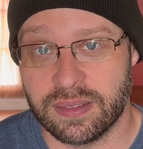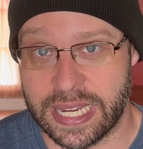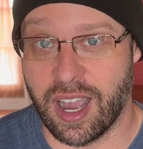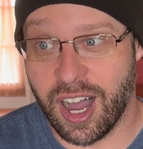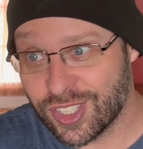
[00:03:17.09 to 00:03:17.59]

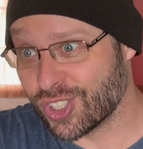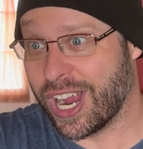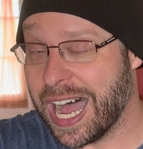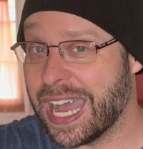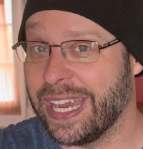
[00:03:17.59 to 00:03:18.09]
Like, odds are
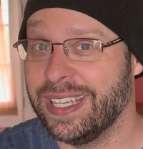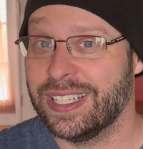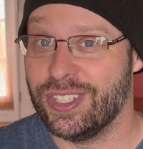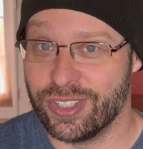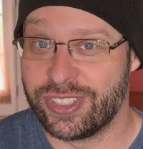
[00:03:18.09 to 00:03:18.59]
high,
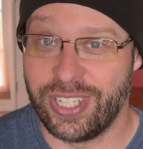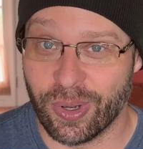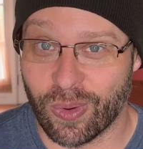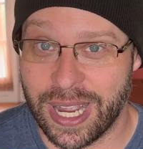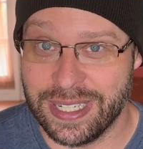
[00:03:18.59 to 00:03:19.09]
you're
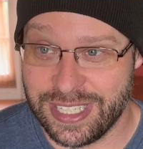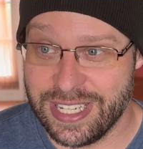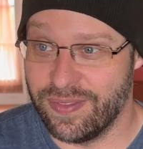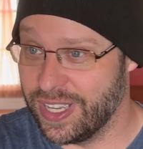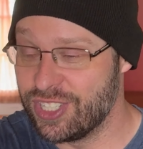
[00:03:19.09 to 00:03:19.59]
still right. She
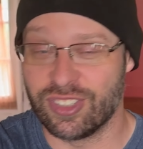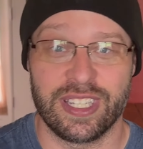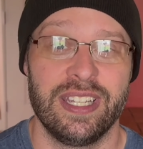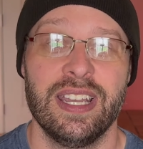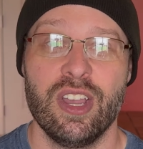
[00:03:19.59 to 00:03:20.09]

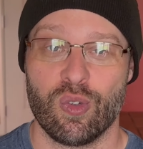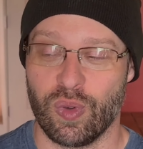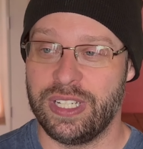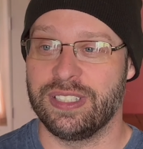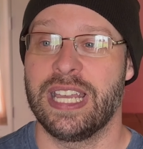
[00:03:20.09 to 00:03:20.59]
eventually
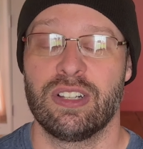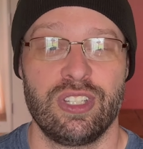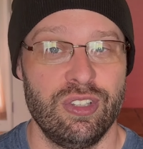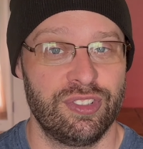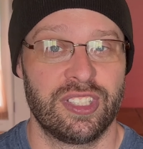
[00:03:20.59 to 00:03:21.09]
reaches out
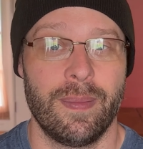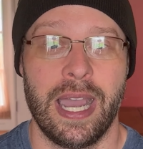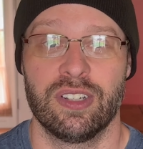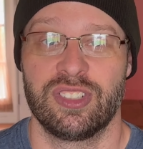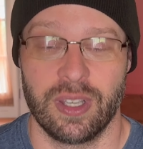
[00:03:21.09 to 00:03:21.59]
to you
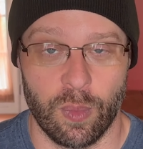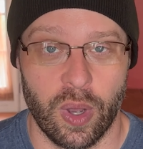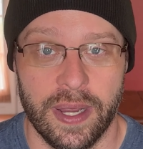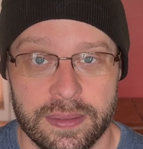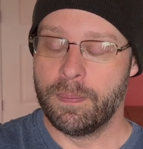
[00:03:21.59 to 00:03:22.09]
somehow, some
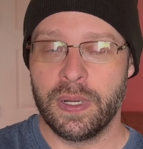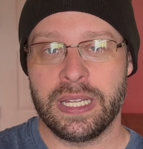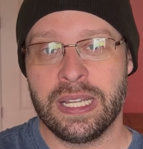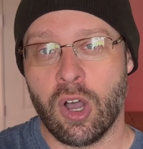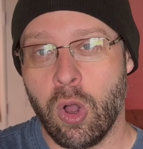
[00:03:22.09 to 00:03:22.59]
way.
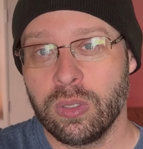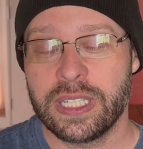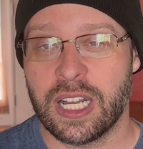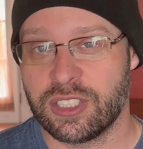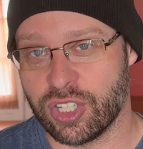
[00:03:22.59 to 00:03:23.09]
But
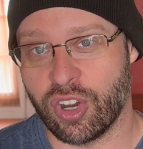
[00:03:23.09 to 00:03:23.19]
holding on to